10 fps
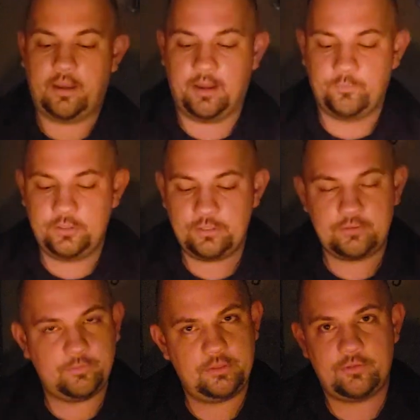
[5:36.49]
which
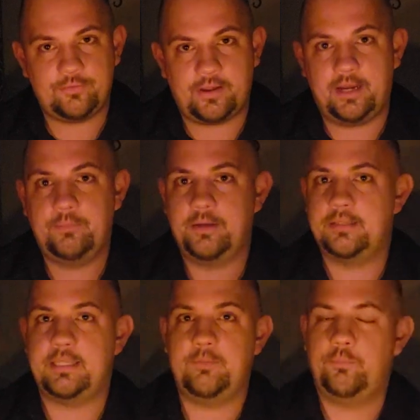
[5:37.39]
is fine
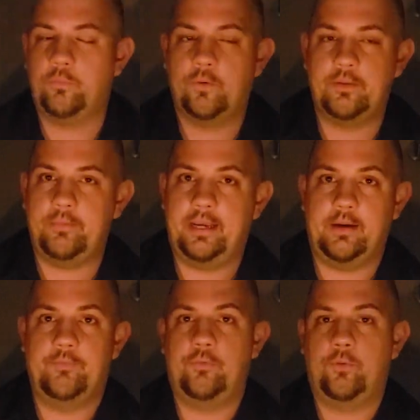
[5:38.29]
because they more than make
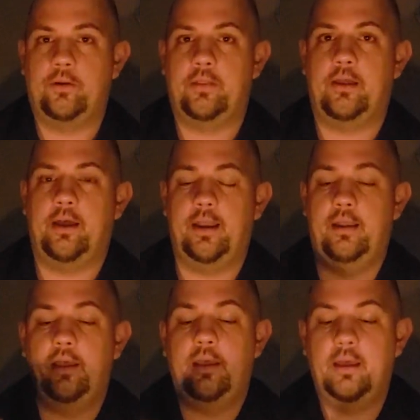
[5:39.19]
up for it in the
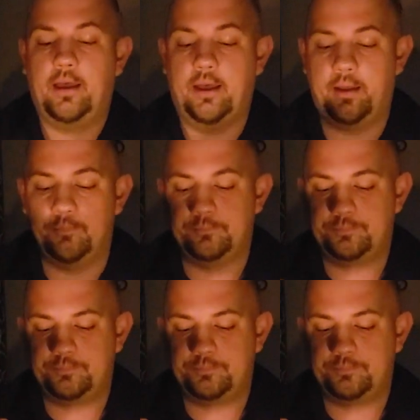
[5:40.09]
haunt.